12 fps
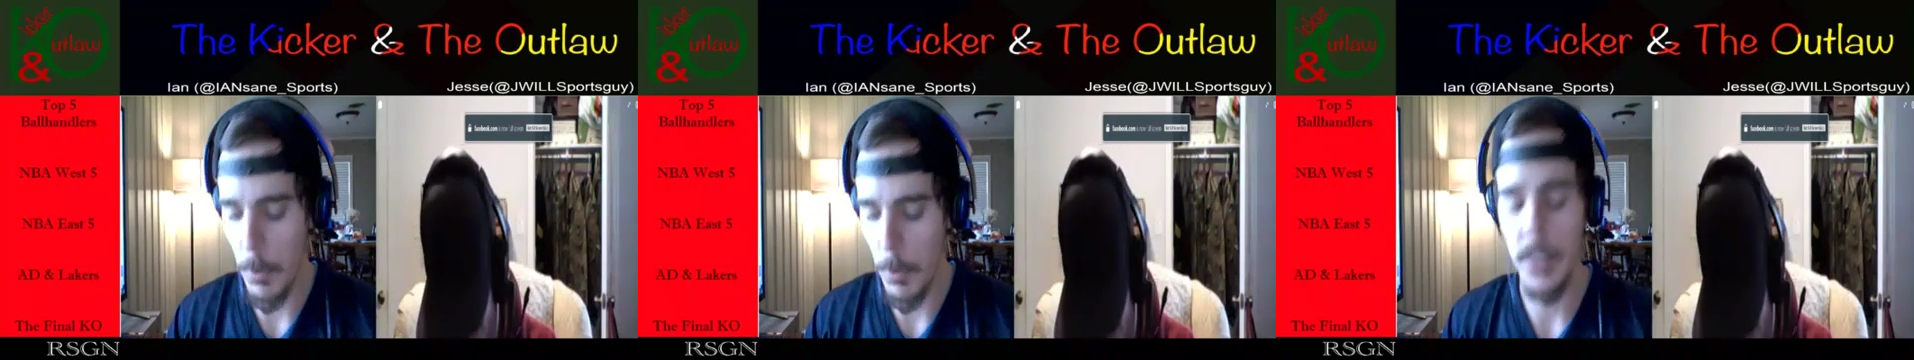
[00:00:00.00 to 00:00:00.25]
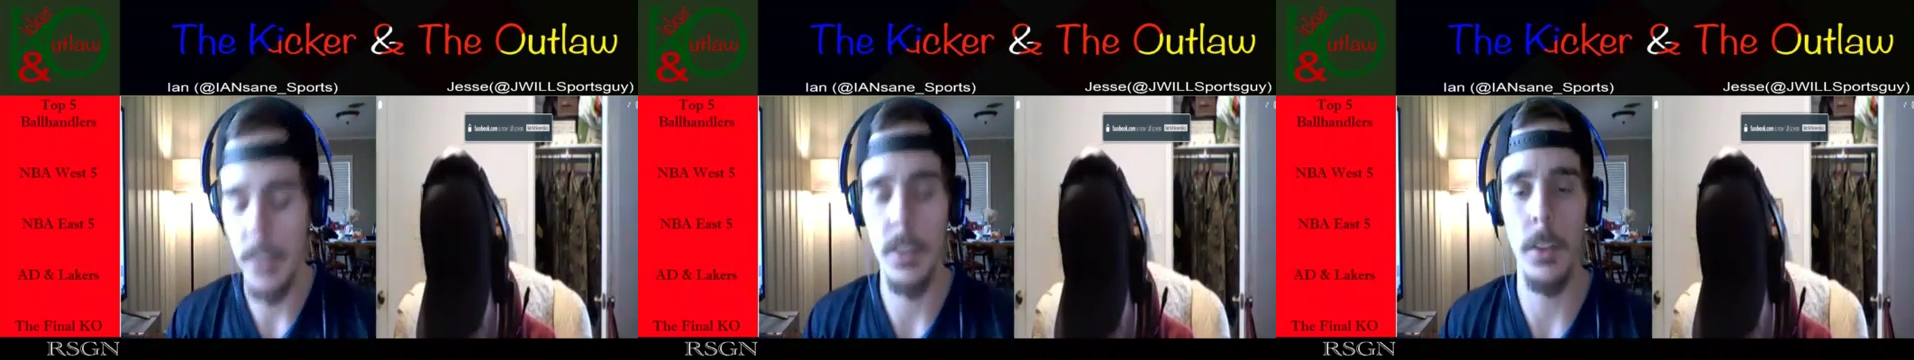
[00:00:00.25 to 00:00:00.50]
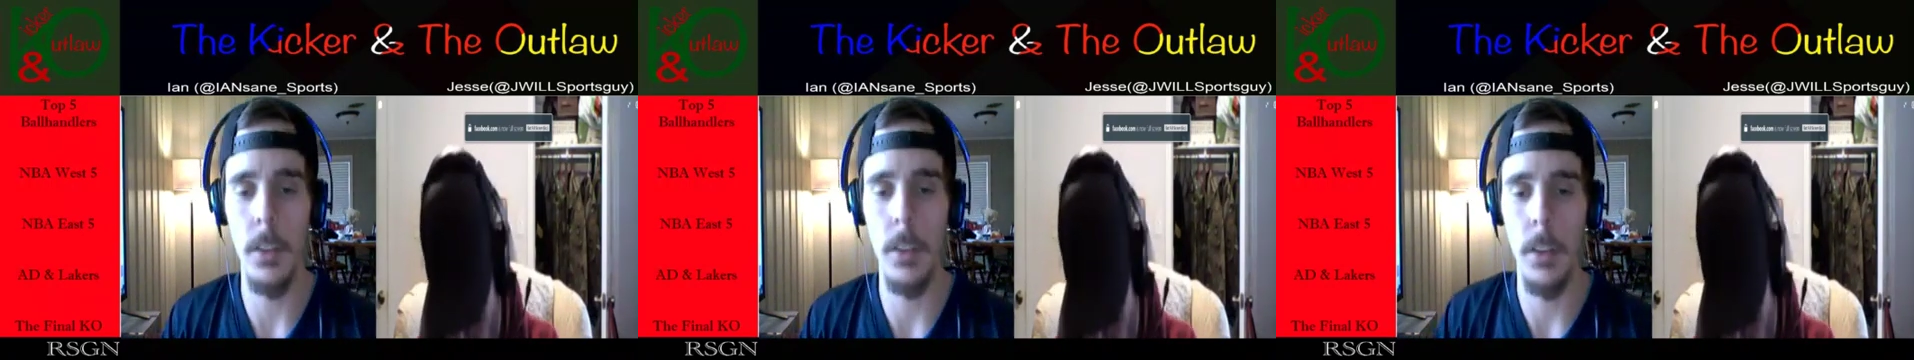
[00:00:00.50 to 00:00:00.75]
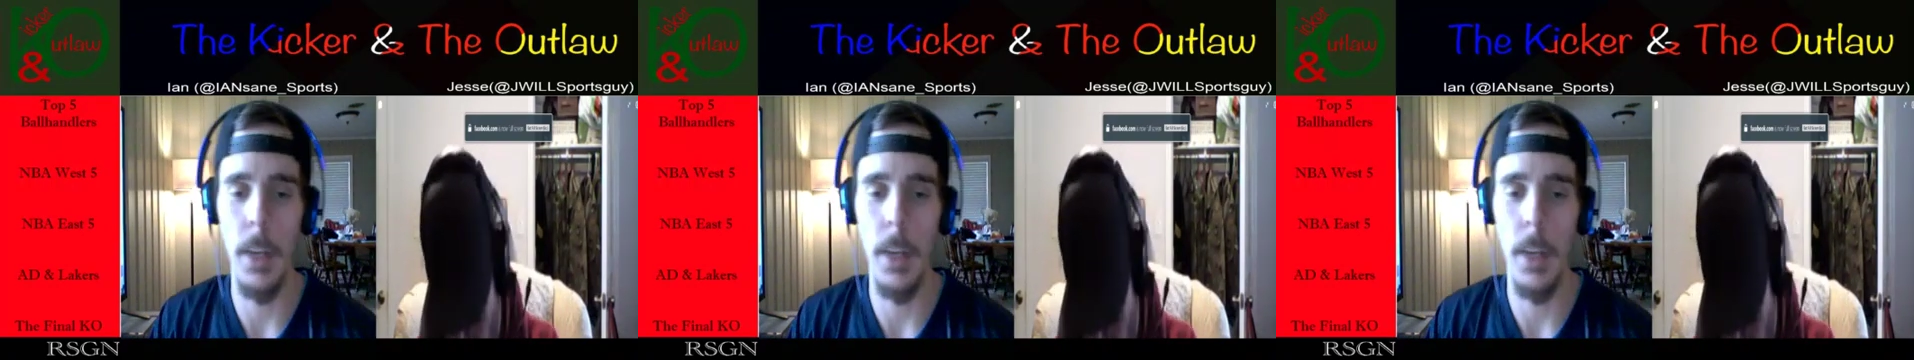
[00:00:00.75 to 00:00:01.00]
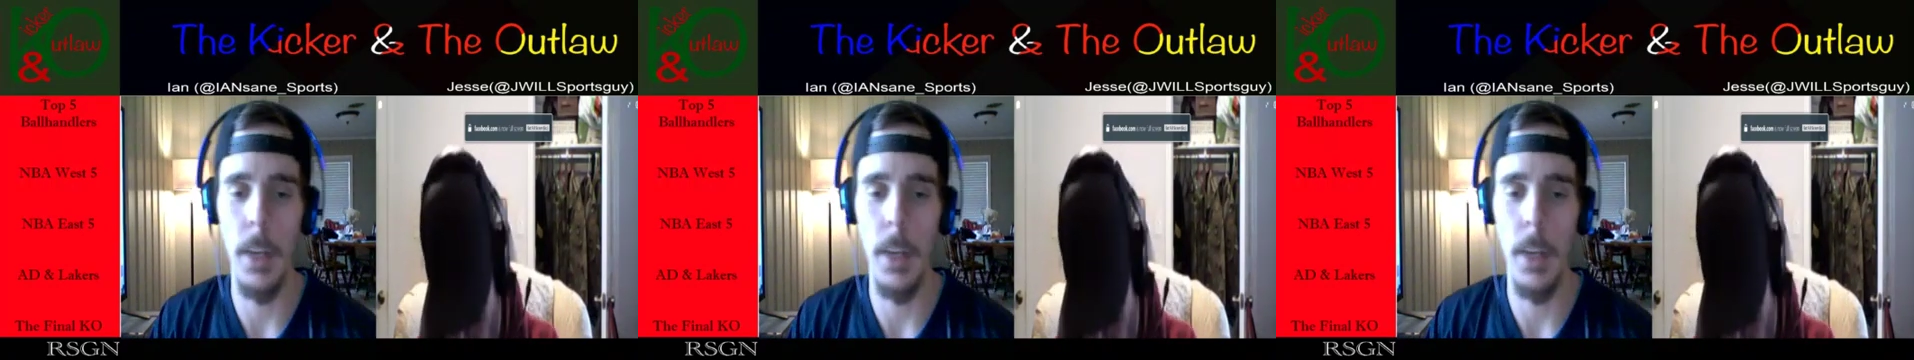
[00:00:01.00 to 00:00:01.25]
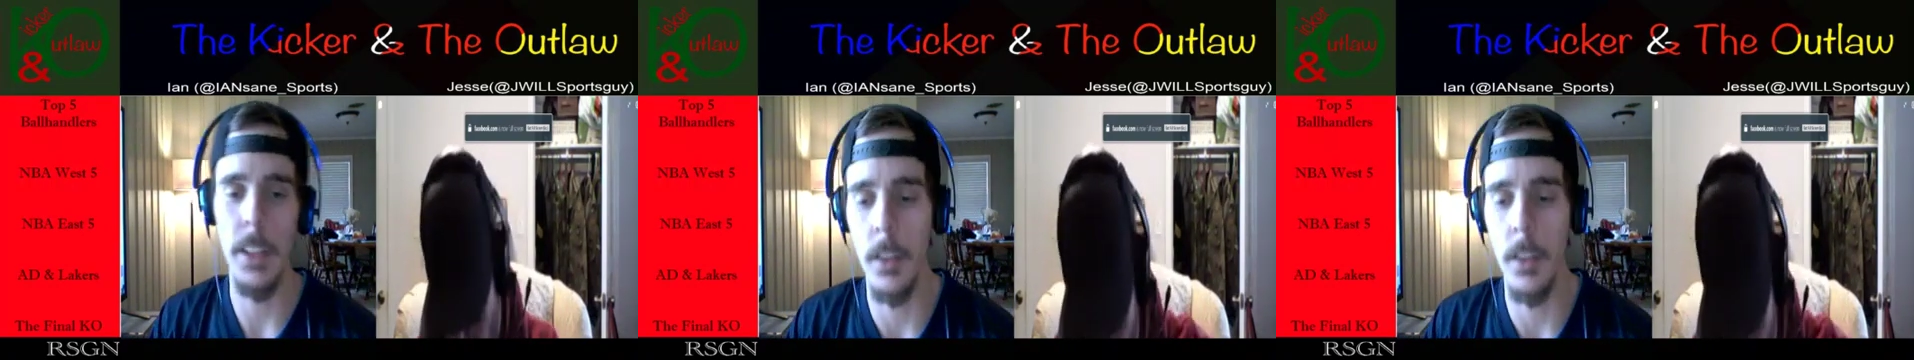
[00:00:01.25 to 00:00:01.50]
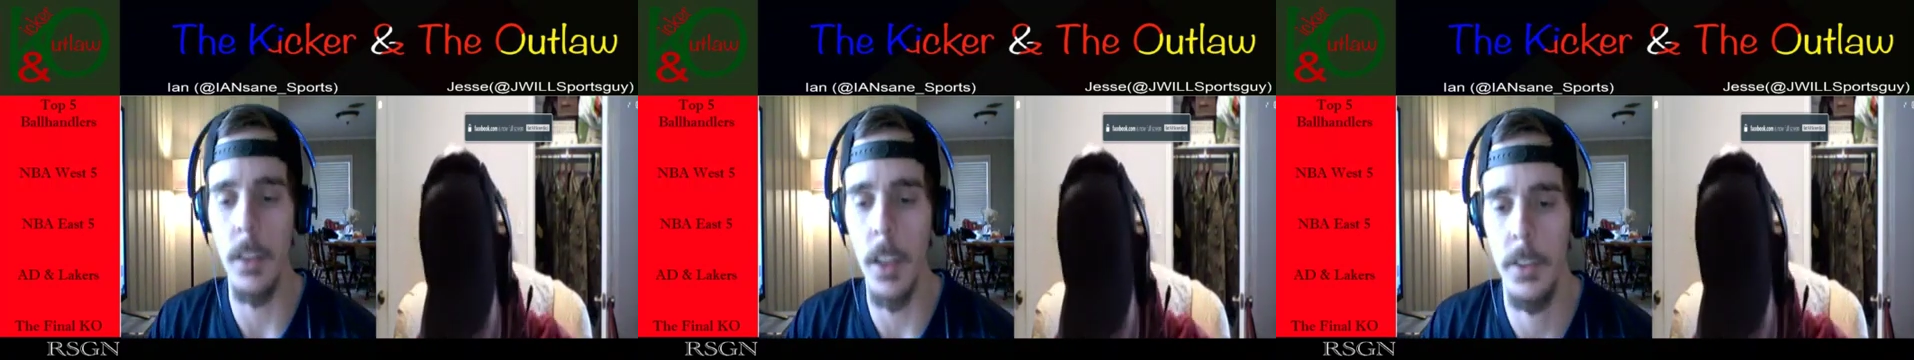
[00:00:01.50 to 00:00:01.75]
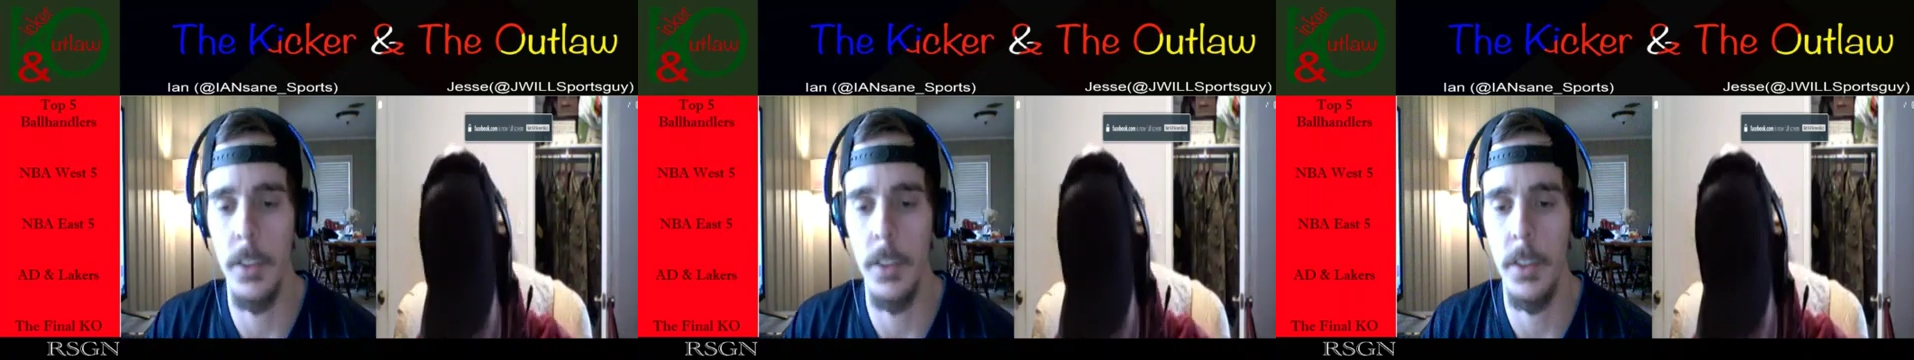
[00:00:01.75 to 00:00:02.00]
back to the
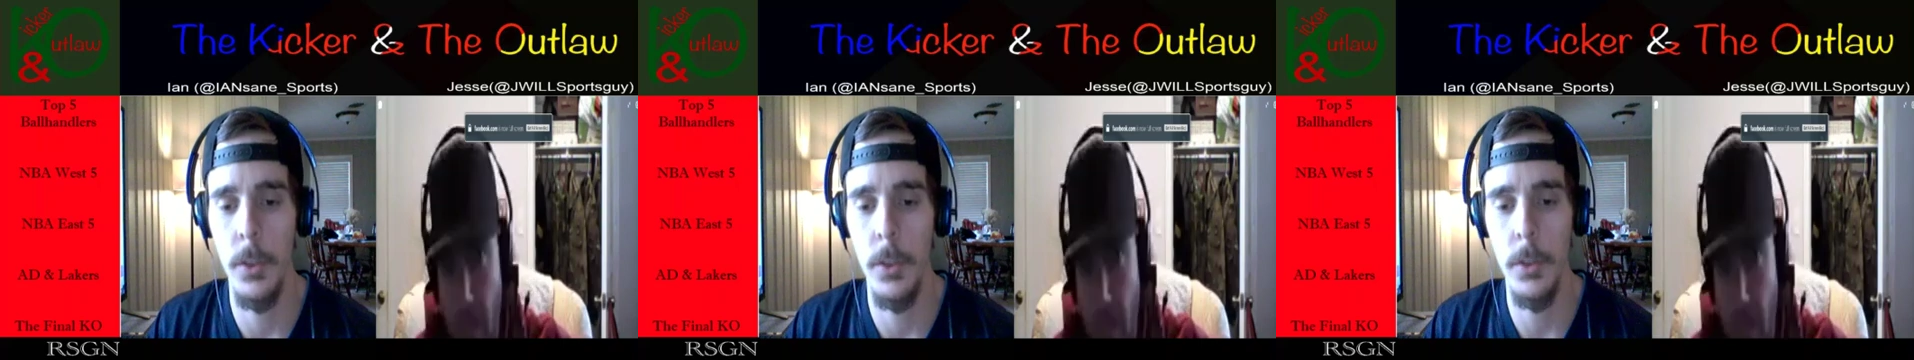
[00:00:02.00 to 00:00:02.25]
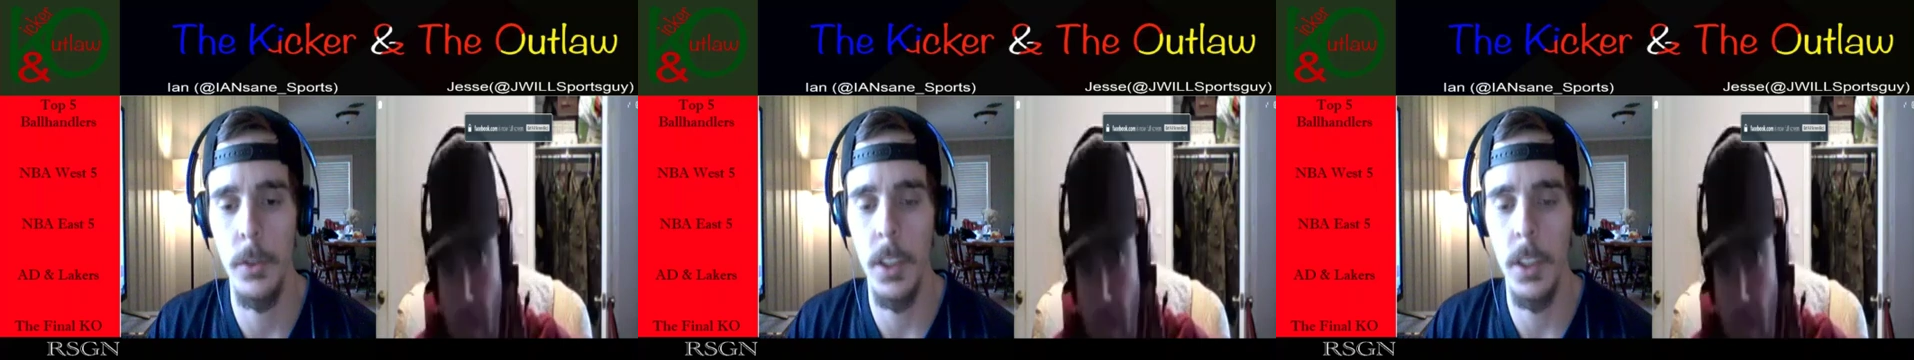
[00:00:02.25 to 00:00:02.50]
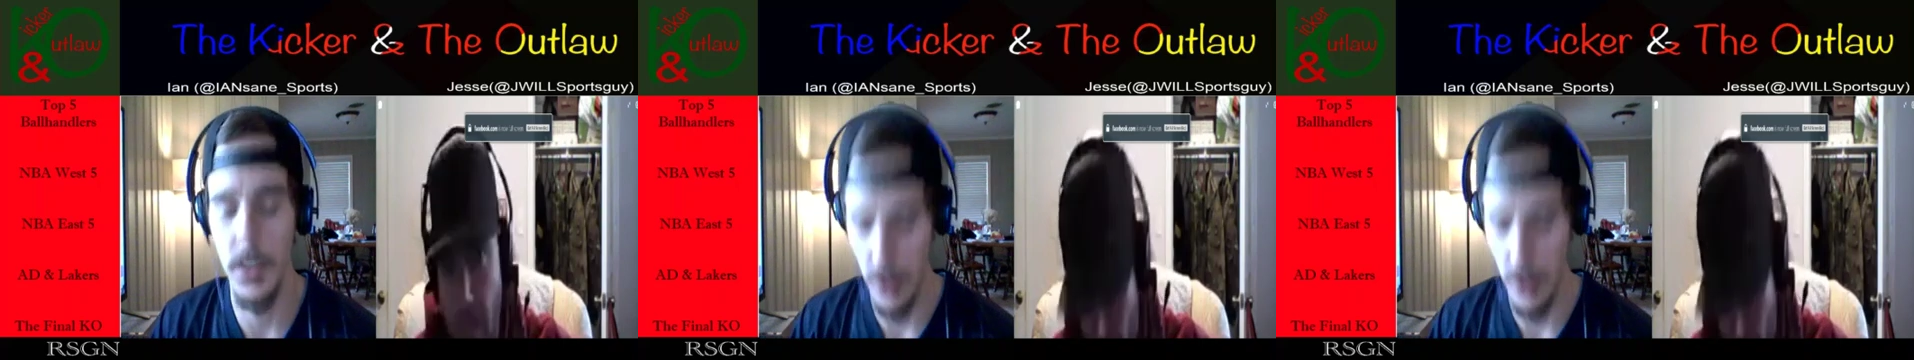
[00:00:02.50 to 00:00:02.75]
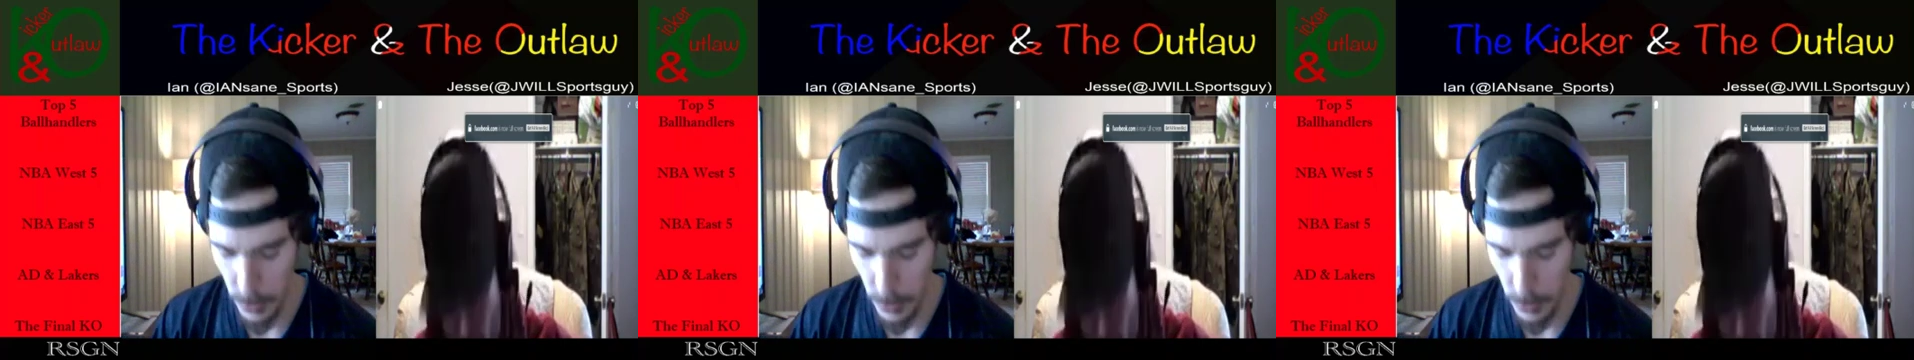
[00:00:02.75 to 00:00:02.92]
left, and dude dunks it.